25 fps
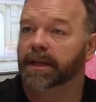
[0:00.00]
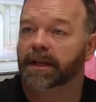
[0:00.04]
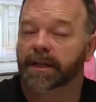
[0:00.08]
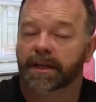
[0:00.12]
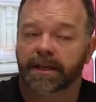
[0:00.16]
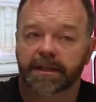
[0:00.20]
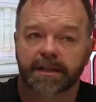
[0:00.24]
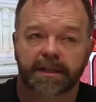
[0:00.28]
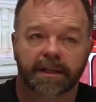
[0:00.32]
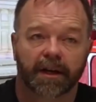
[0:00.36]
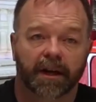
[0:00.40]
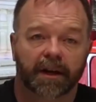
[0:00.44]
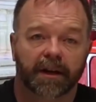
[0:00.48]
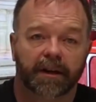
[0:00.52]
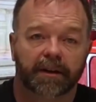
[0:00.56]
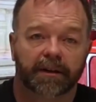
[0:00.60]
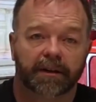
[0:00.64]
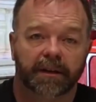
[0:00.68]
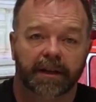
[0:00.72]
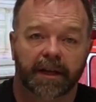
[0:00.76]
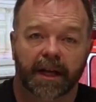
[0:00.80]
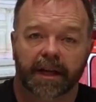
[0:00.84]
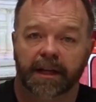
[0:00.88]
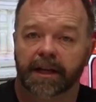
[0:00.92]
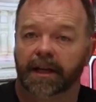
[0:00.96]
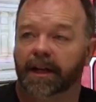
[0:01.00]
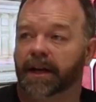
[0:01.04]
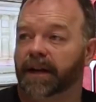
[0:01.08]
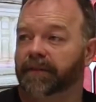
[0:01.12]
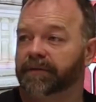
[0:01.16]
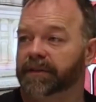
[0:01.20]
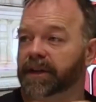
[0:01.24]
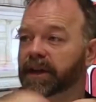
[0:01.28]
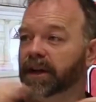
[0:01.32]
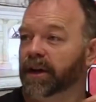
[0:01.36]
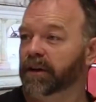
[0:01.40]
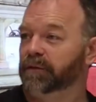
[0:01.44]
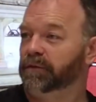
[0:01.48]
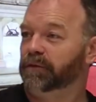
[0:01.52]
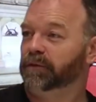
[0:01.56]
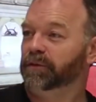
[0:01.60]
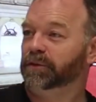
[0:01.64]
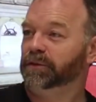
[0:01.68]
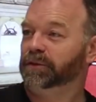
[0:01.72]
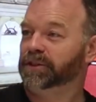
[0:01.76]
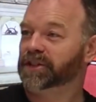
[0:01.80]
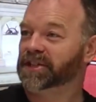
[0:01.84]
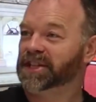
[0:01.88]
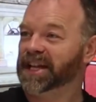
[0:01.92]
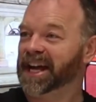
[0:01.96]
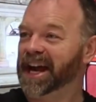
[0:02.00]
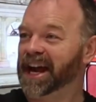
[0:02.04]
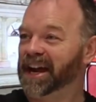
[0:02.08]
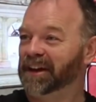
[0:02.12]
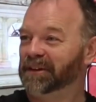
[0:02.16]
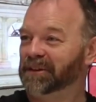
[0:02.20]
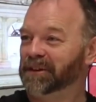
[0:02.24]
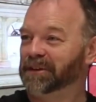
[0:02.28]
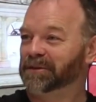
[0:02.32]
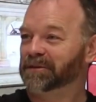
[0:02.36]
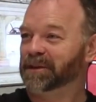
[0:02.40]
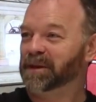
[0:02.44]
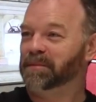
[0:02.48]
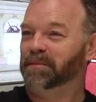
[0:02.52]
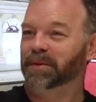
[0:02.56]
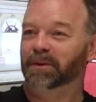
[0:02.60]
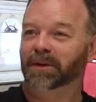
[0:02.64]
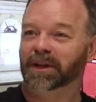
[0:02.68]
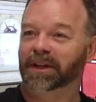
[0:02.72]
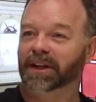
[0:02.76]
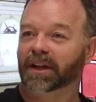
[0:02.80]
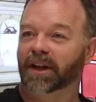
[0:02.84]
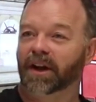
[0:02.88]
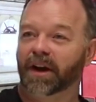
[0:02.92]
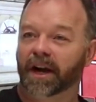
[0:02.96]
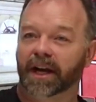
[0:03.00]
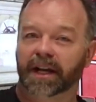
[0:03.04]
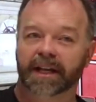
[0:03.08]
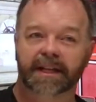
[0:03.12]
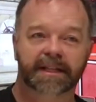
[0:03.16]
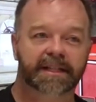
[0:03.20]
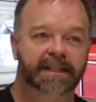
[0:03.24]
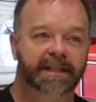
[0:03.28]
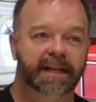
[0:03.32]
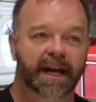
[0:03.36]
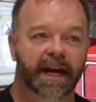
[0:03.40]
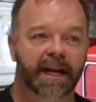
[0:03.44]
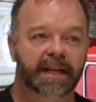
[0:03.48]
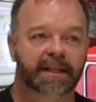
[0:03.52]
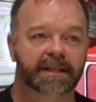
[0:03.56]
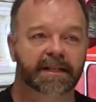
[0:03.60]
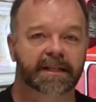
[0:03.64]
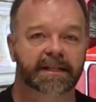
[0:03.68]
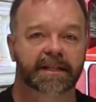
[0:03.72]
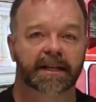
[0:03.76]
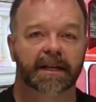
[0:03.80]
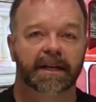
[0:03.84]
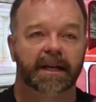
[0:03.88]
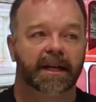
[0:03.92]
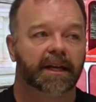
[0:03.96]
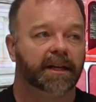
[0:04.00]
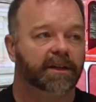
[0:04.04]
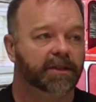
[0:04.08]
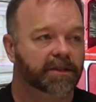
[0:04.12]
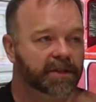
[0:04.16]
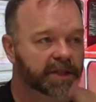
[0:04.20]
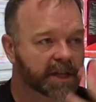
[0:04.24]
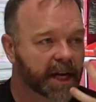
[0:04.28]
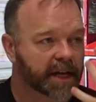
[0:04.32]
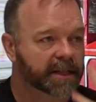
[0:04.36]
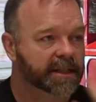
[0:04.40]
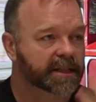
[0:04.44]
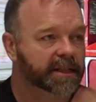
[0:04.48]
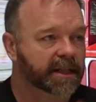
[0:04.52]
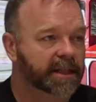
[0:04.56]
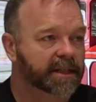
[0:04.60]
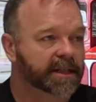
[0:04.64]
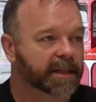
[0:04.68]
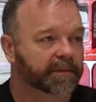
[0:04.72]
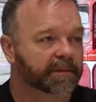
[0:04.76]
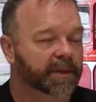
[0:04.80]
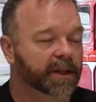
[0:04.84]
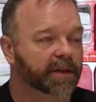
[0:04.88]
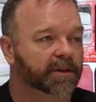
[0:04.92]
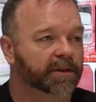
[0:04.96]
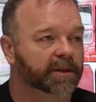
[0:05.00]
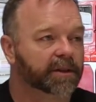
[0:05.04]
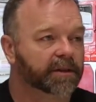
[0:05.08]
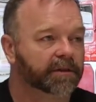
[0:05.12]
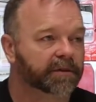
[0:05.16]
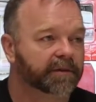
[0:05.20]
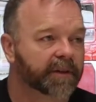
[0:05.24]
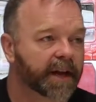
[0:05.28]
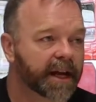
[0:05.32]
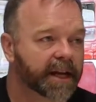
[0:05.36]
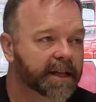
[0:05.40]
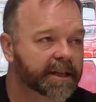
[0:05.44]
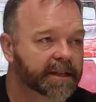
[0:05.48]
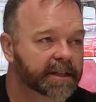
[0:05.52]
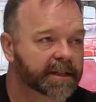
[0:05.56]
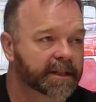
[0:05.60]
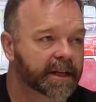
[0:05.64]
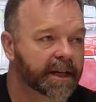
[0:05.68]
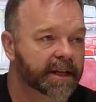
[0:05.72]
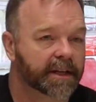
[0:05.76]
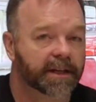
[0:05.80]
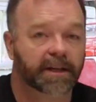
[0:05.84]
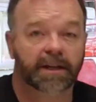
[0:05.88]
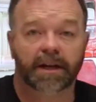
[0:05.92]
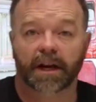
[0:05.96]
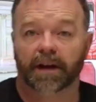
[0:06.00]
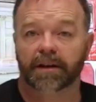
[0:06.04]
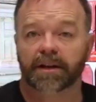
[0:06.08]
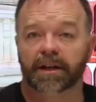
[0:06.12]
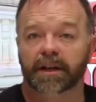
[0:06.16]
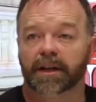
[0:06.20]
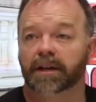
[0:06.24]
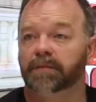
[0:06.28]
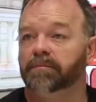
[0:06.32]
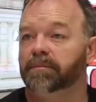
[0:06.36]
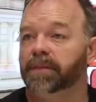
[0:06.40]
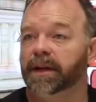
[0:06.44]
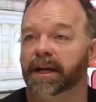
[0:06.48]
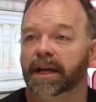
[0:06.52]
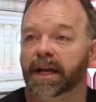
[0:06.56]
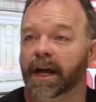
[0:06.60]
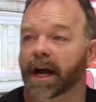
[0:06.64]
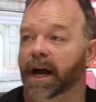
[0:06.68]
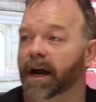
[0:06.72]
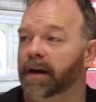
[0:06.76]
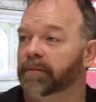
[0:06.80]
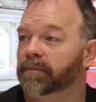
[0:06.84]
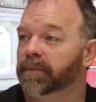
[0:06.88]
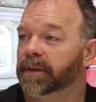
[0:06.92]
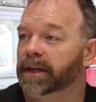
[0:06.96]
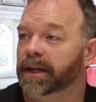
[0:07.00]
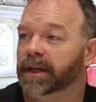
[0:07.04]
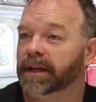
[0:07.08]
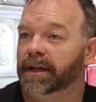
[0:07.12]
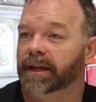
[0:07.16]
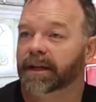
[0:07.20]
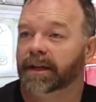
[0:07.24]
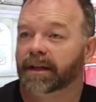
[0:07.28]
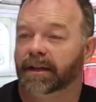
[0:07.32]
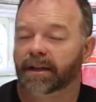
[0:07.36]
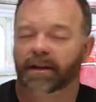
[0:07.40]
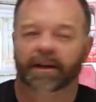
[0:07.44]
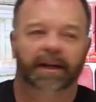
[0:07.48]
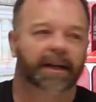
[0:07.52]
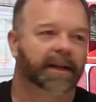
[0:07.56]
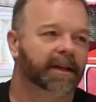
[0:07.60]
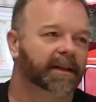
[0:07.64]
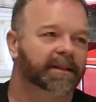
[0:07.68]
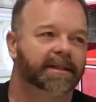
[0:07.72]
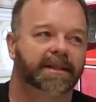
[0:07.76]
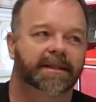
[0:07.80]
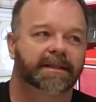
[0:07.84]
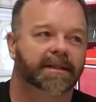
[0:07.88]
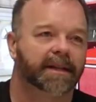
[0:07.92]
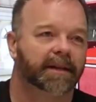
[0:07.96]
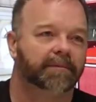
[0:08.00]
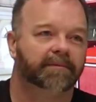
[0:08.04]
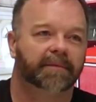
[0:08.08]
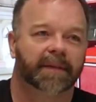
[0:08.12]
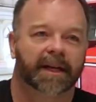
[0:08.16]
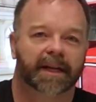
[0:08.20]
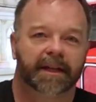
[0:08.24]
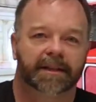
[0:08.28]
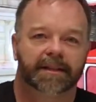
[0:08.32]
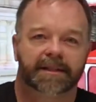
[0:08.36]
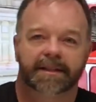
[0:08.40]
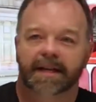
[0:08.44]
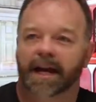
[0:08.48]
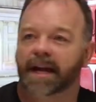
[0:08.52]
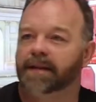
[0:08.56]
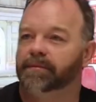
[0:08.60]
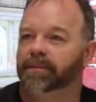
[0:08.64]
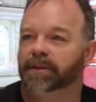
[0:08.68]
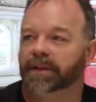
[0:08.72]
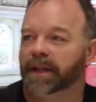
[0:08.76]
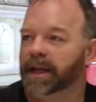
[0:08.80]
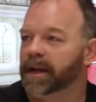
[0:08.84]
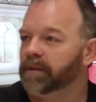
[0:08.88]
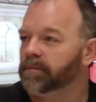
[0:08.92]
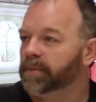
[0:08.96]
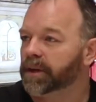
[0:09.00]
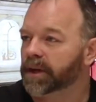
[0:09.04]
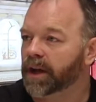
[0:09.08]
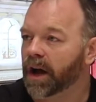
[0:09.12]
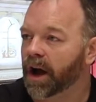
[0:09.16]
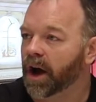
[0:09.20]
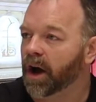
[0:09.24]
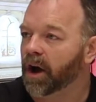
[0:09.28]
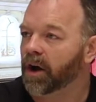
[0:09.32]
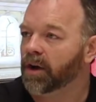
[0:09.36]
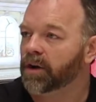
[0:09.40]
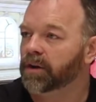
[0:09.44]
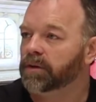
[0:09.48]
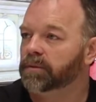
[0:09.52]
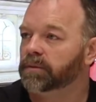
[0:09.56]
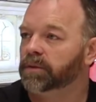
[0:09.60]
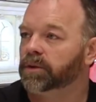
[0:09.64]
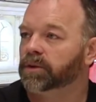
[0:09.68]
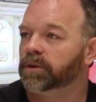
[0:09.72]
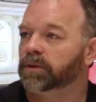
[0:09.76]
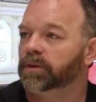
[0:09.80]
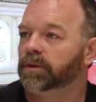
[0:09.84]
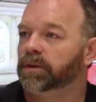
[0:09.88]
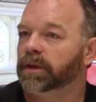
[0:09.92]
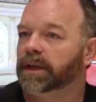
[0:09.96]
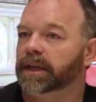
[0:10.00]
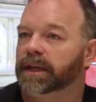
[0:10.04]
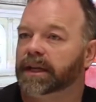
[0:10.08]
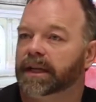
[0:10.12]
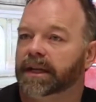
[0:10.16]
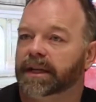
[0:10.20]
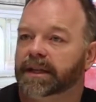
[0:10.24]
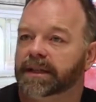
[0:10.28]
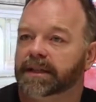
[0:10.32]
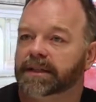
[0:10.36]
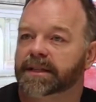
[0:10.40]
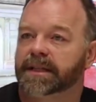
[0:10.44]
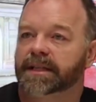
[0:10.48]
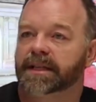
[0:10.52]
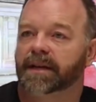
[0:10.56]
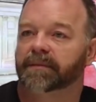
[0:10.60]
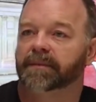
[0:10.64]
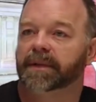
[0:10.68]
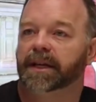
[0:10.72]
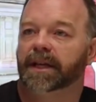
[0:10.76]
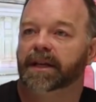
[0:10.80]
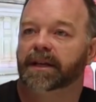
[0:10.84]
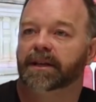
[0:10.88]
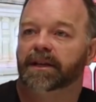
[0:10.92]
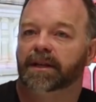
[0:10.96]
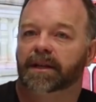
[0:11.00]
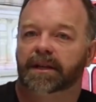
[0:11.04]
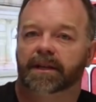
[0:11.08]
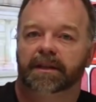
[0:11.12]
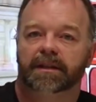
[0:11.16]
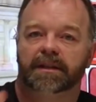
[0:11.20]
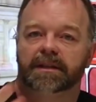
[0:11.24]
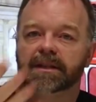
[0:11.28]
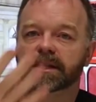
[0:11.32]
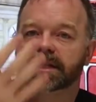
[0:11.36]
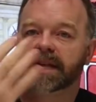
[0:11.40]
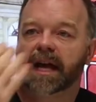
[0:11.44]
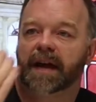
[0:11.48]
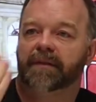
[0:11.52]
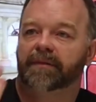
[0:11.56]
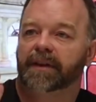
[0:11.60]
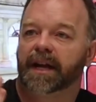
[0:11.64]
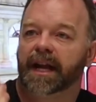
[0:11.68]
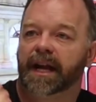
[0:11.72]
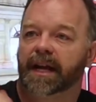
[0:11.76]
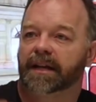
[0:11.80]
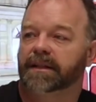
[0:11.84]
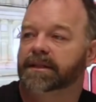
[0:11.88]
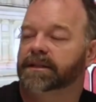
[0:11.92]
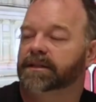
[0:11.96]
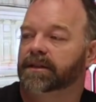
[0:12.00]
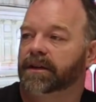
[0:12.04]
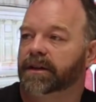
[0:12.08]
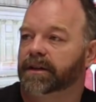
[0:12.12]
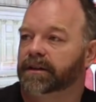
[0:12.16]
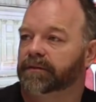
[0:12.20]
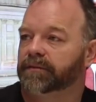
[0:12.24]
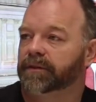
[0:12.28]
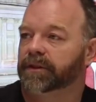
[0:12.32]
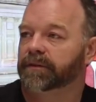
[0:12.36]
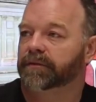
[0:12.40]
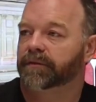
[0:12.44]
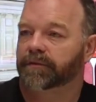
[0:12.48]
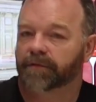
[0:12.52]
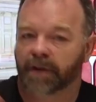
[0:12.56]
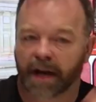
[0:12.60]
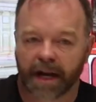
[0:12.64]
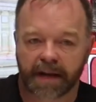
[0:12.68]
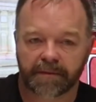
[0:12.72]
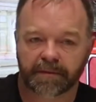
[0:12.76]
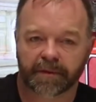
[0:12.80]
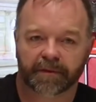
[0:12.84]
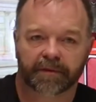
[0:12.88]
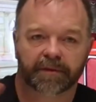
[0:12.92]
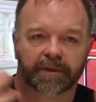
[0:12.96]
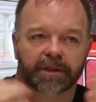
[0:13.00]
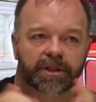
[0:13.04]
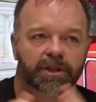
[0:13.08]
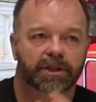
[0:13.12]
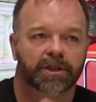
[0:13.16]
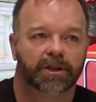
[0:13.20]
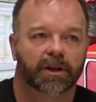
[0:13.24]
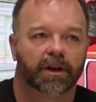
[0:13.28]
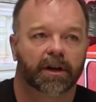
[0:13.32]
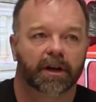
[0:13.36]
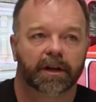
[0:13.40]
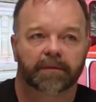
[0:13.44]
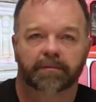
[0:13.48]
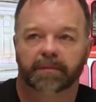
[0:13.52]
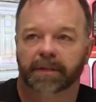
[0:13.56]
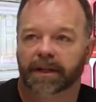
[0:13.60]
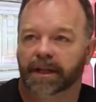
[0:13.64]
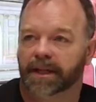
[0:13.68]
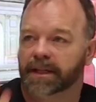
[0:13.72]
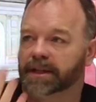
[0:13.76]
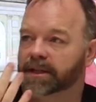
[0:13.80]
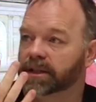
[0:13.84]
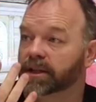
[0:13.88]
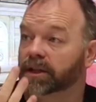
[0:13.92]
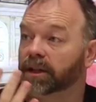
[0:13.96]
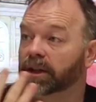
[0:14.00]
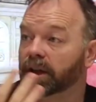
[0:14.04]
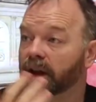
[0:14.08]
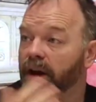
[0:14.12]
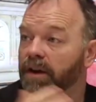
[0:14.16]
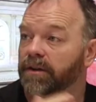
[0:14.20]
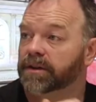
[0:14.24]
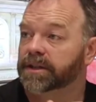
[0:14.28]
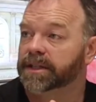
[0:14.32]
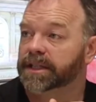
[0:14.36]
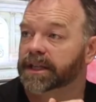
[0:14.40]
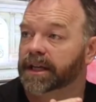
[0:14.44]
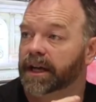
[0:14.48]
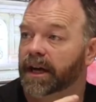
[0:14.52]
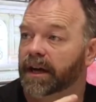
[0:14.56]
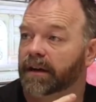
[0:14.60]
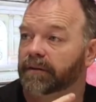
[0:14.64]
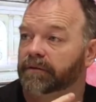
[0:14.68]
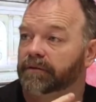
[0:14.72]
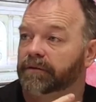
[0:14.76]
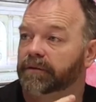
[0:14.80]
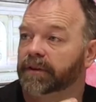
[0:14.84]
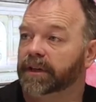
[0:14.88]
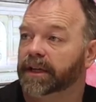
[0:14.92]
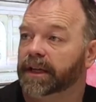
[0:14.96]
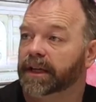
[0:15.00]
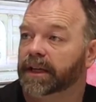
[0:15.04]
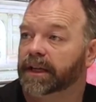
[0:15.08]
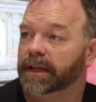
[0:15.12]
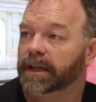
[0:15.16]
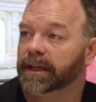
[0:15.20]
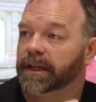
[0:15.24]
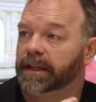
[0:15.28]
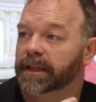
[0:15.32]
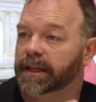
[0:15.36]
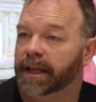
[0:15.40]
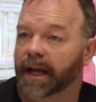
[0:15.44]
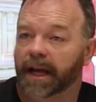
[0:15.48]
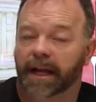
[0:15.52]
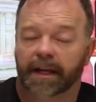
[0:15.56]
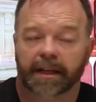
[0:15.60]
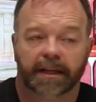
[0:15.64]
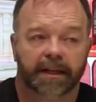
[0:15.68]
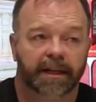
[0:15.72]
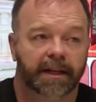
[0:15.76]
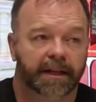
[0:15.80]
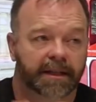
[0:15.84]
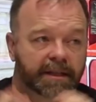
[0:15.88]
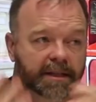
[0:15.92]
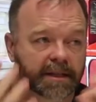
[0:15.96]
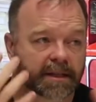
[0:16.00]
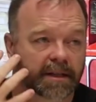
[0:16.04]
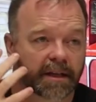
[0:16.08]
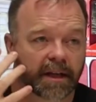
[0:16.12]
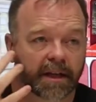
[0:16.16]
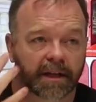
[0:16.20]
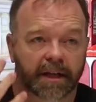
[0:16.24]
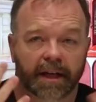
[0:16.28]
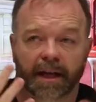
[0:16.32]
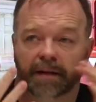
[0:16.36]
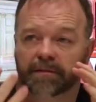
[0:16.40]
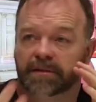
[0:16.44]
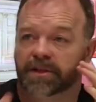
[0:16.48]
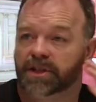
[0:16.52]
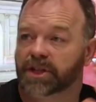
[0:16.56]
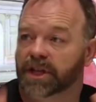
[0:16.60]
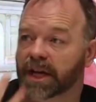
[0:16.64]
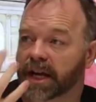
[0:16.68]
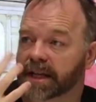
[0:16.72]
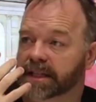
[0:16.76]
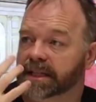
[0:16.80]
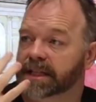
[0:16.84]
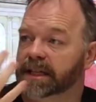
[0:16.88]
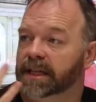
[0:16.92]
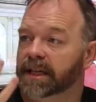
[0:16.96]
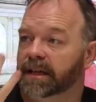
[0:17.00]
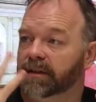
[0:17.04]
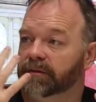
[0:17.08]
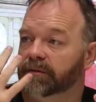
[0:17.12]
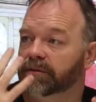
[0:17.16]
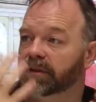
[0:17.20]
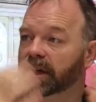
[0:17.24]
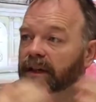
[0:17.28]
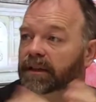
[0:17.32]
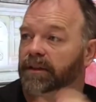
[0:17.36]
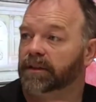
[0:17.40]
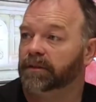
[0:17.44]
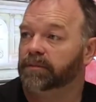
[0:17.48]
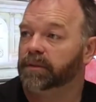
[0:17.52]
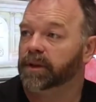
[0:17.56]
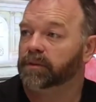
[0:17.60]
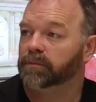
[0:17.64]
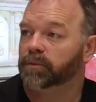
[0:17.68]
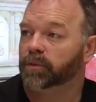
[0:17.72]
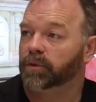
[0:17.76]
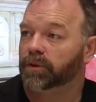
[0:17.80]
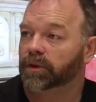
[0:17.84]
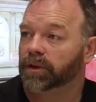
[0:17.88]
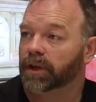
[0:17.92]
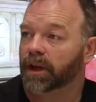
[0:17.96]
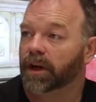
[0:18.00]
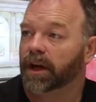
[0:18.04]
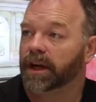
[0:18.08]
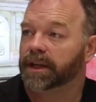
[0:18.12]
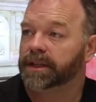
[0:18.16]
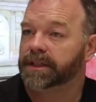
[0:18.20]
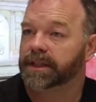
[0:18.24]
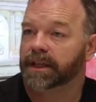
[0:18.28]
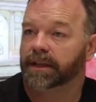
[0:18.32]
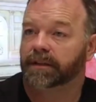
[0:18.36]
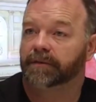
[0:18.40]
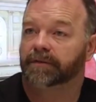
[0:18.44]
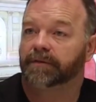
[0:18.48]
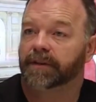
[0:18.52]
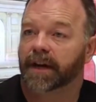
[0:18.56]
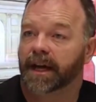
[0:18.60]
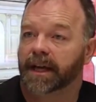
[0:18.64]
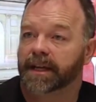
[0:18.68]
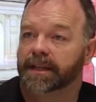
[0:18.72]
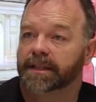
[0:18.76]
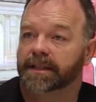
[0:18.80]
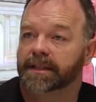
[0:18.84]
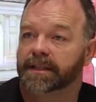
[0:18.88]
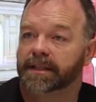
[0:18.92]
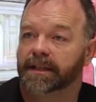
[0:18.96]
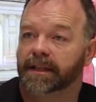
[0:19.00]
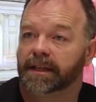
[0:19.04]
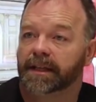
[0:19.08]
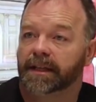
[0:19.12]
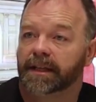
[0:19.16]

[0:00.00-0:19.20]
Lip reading: So yeah, you don't have to go full scale three-point lighting states. You just need something on your face. And yeah, you can pick up like just a table lamp at home or just something, and you can just have it outside of the frame of the shot, but it's close enough that it's going to just give a little bit more light to your face.